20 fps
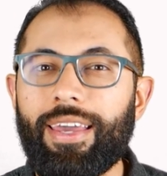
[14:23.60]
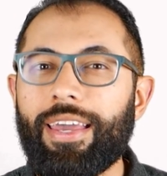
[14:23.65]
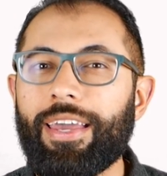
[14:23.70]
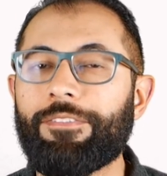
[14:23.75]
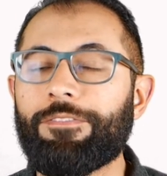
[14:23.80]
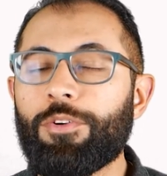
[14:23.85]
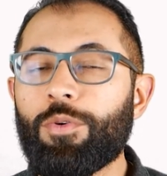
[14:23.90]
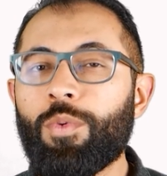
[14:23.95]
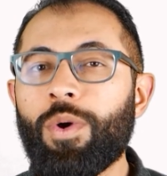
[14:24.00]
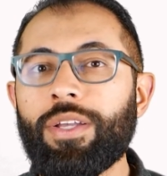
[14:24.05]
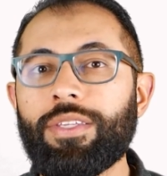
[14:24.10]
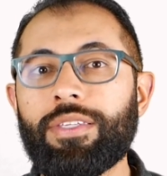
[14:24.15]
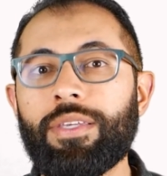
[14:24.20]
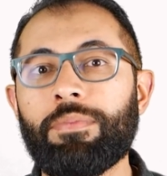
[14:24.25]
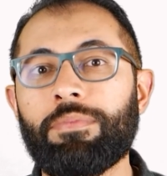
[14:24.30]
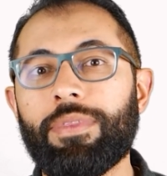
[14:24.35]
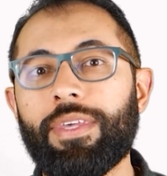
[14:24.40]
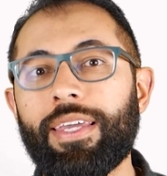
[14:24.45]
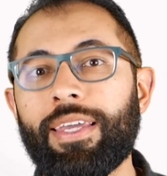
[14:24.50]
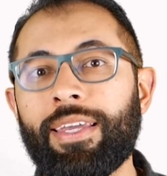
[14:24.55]
If you want
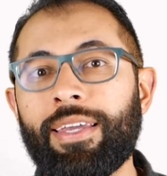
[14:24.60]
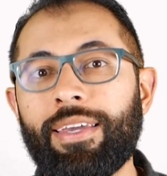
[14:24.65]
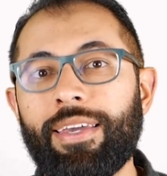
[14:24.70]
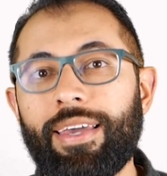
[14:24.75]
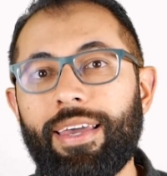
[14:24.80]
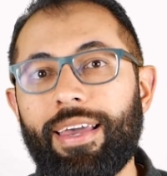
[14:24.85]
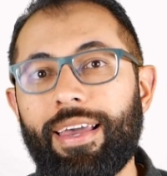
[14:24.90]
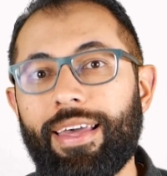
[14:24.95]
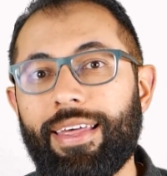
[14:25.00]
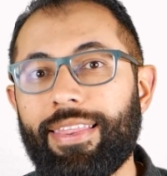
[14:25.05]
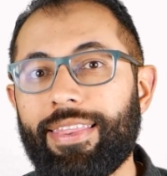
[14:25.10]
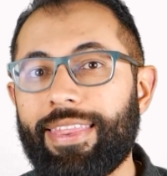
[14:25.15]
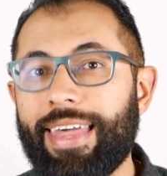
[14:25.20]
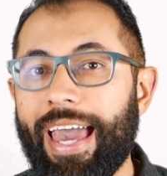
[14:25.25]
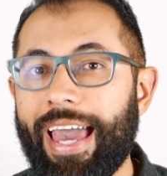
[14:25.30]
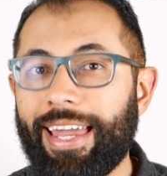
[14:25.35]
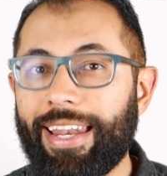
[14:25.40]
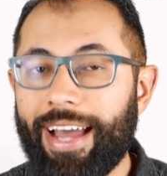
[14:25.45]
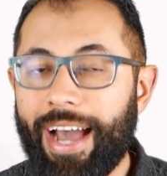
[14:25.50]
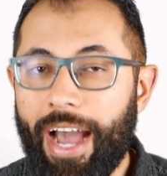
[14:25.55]
something
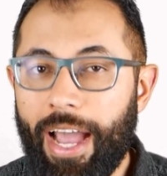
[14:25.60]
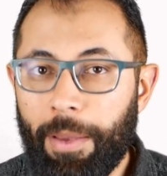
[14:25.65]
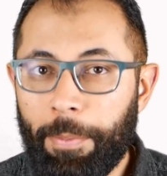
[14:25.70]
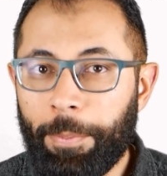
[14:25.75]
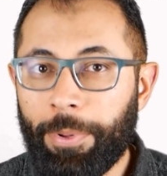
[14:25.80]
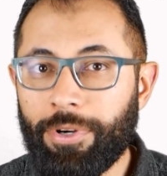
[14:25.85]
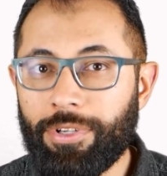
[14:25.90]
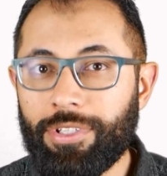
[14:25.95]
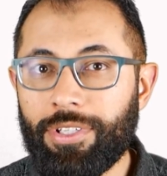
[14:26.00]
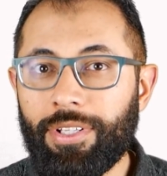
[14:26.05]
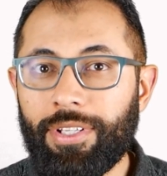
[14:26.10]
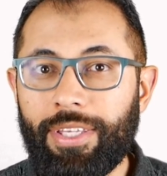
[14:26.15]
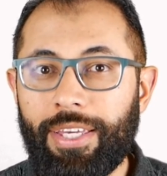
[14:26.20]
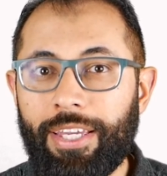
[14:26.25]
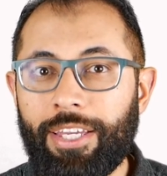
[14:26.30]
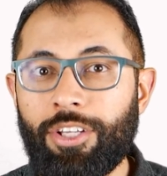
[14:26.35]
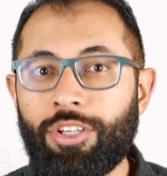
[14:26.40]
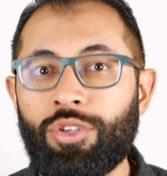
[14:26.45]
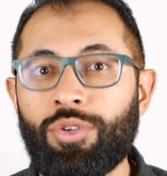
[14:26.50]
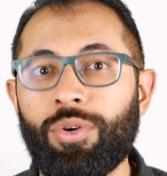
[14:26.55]
that I personally
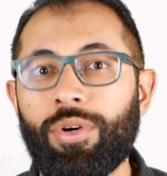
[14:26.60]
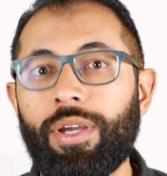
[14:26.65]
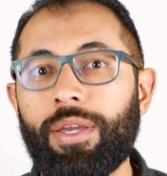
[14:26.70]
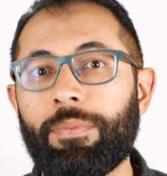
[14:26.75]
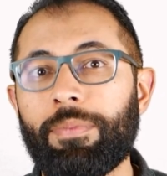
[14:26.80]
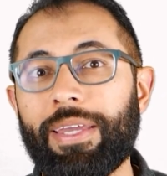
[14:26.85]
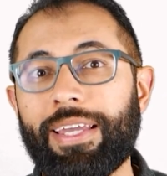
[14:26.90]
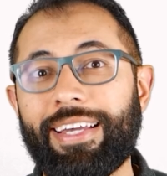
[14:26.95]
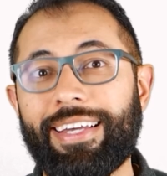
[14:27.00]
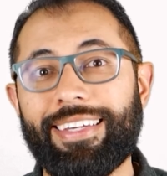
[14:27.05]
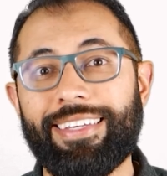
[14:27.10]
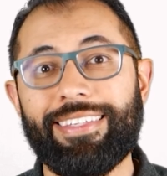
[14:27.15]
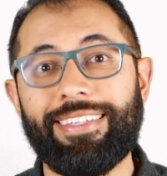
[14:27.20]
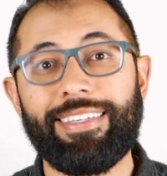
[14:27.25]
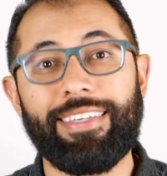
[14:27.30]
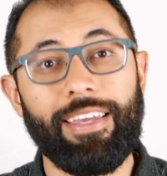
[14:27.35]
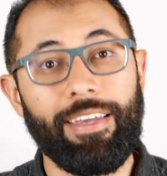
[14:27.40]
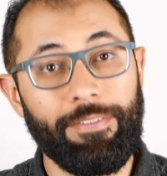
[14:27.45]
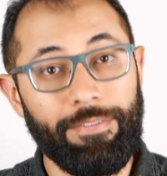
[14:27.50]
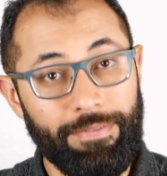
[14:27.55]
enjoy,
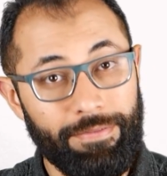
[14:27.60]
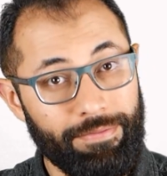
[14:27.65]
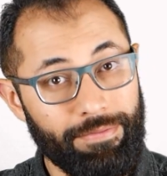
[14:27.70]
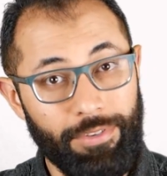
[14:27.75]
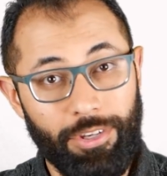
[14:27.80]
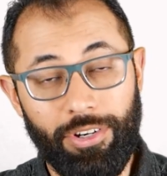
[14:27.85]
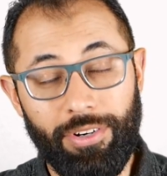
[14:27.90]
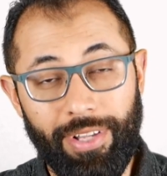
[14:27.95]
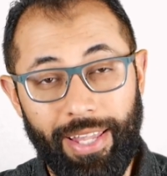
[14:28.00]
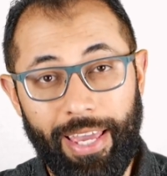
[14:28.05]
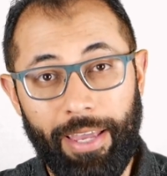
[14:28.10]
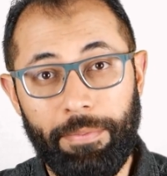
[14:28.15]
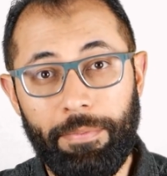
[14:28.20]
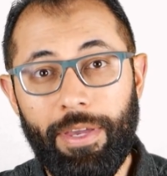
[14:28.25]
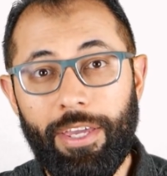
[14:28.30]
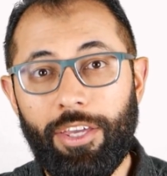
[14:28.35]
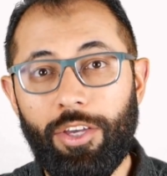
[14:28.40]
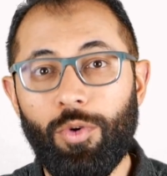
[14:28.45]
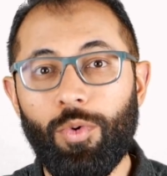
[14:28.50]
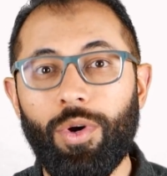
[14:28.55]
because if you're like
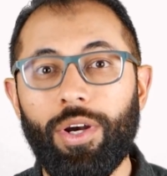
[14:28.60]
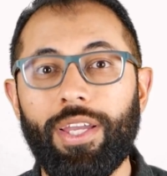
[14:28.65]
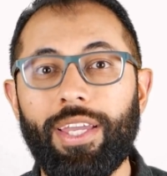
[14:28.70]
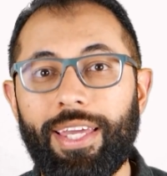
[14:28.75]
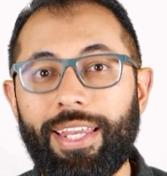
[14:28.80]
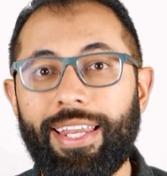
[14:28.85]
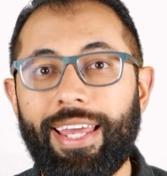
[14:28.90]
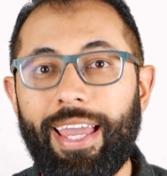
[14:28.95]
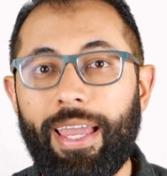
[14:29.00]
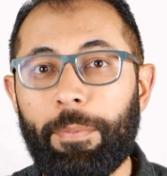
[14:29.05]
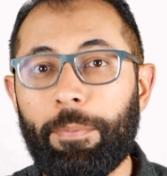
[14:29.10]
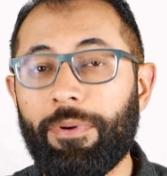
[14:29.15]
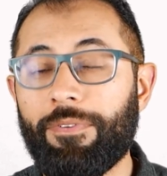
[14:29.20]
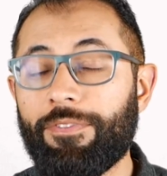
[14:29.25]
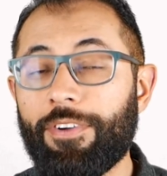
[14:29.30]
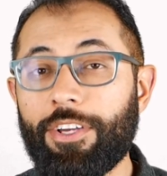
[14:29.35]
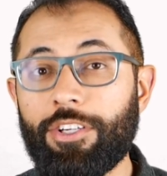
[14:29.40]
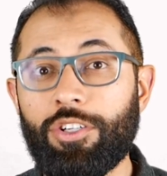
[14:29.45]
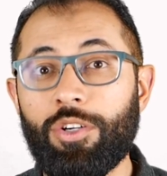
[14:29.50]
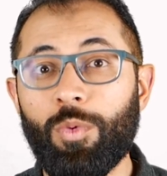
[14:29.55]
me, you work in a
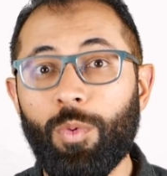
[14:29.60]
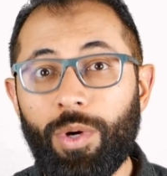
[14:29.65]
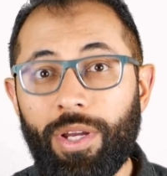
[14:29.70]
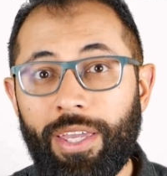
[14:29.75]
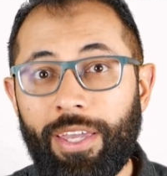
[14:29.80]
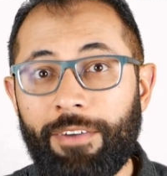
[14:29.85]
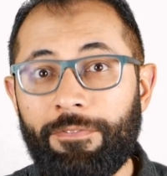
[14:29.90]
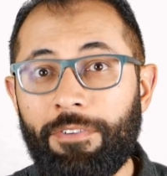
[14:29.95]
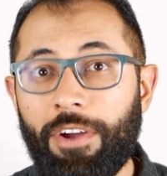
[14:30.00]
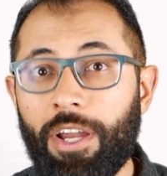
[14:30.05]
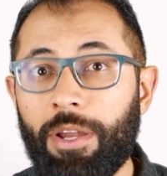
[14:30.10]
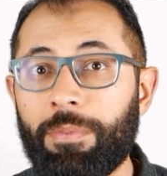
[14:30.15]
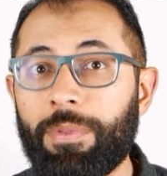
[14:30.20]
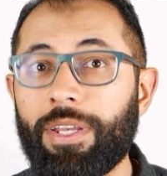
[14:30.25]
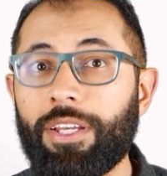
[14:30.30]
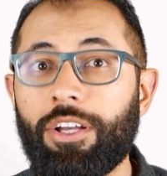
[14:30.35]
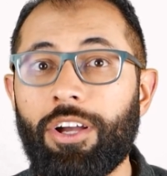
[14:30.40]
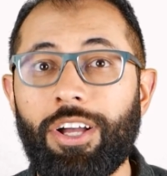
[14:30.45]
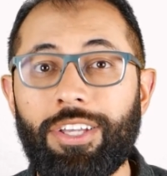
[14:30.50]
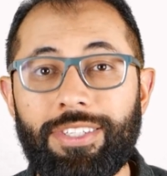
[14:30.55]
professional working
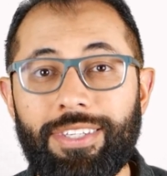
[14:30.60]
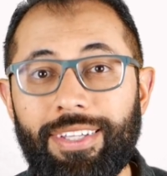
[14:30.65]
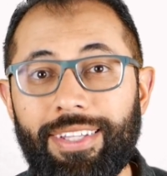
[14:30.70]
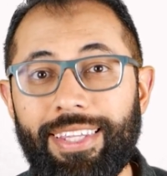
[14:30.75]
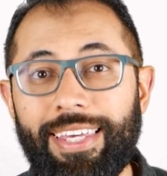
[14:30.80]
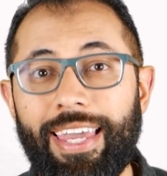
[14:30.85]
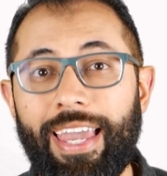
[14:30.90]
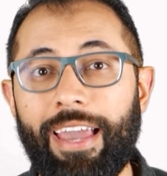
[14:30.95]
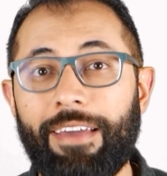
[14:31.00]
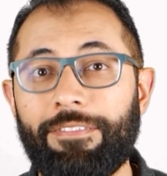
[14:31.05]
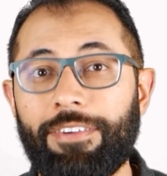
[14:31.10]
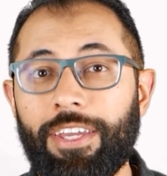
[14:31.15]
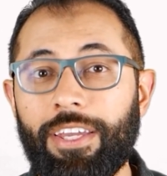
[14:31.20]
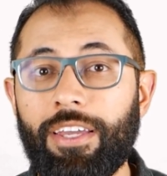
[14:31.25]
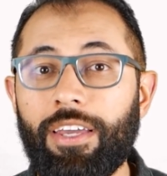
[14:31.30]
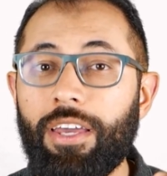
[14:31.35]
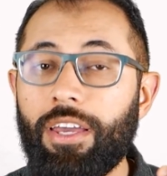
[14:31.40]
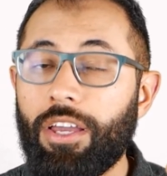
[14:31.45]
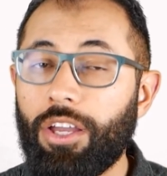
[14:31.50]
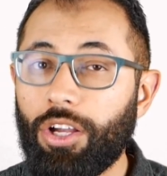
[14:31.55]
environment, constantly having
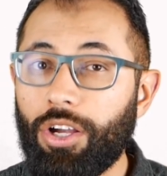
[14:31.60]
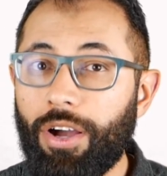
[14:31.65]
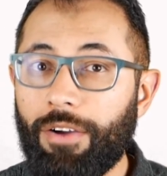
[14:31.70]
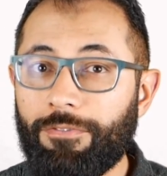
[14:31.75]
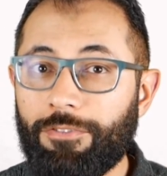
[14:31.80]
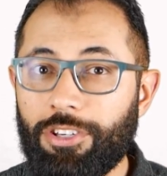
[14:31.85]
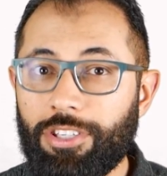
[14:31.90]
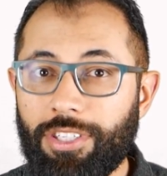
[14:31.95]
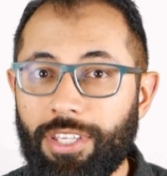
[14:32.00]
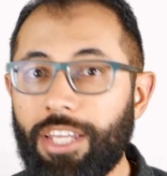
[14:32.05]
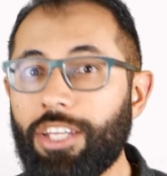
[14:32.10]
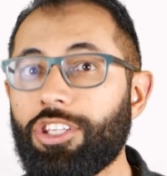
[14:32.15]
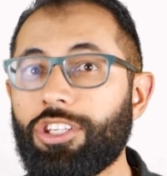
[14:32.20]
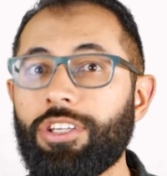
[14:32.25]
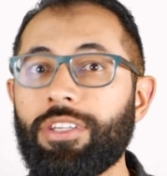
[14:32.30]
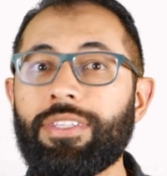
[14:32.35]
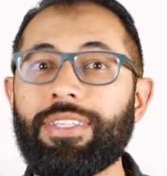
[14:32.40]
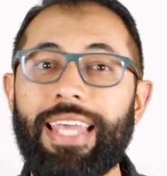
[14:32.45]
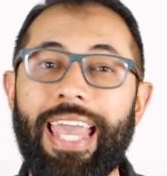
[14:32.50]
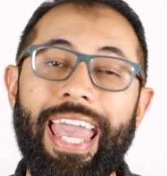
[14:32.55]

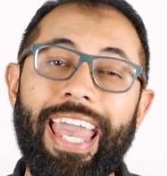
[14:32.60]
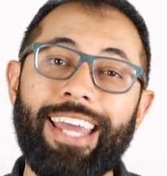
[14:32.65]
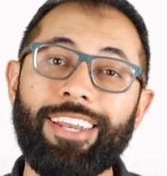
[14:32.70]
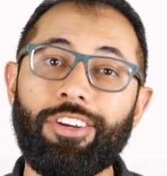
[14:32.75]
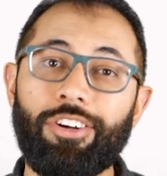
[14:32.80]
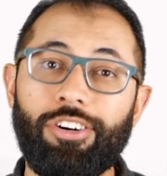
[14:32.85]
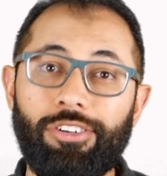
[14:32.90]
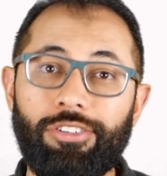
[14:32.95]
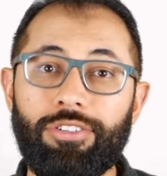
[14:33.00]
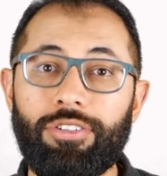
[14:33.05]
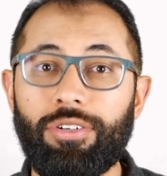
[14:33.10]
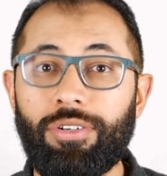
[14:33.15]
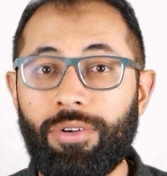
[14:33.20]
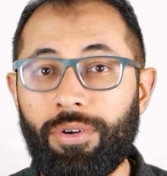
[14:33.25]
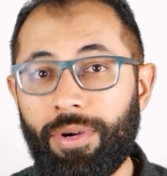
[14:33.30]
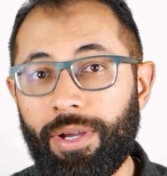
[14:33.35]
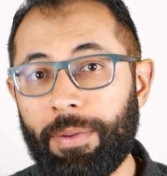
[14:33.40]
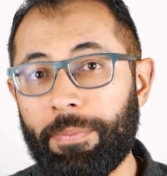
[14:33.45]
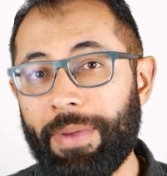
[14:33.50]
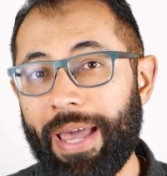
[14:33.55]
conversations and also
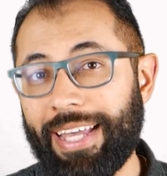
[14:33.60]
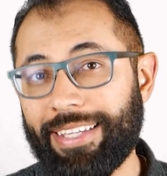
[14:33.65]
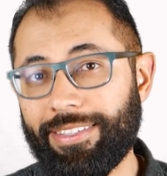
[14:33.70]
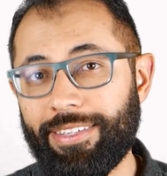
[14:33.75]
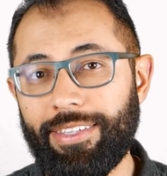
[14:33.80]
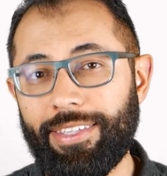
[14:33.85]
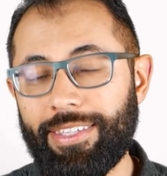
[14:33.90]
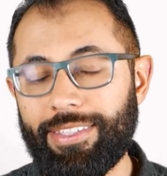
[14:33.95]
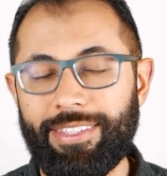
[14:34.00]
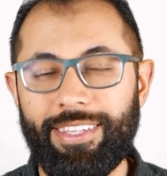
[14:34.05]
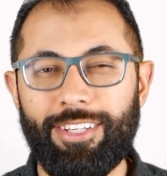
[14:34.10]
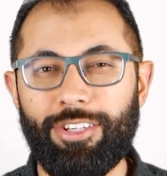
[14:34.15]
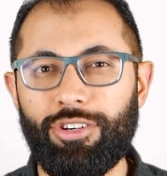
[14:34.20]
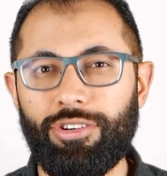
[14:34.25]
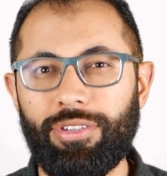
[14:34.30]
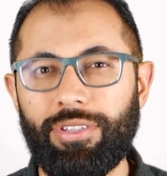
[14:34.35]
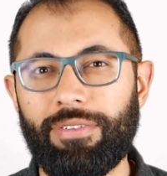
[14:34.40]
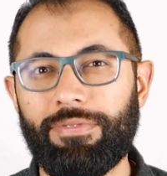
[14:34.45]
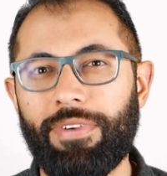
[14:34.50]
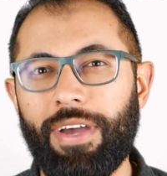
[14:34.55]
going back to these
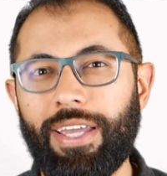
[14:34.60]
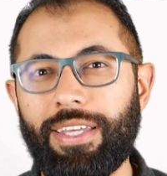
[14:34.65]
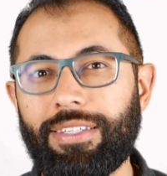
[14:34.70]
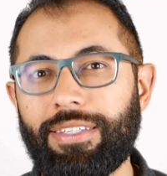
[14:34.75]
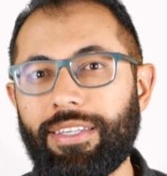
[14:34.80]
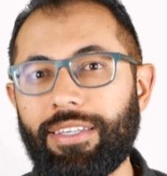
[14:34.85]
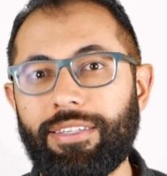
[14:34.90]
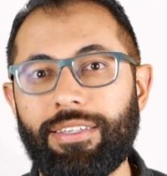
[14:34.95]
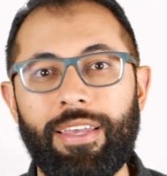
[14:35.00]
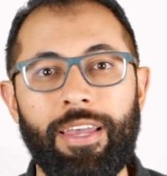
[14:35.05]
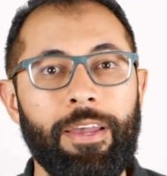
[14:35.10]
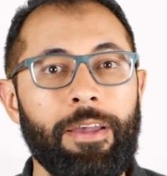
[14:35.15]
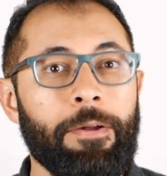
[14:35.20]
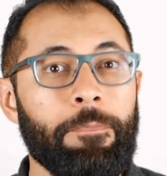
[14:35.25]
digital devices,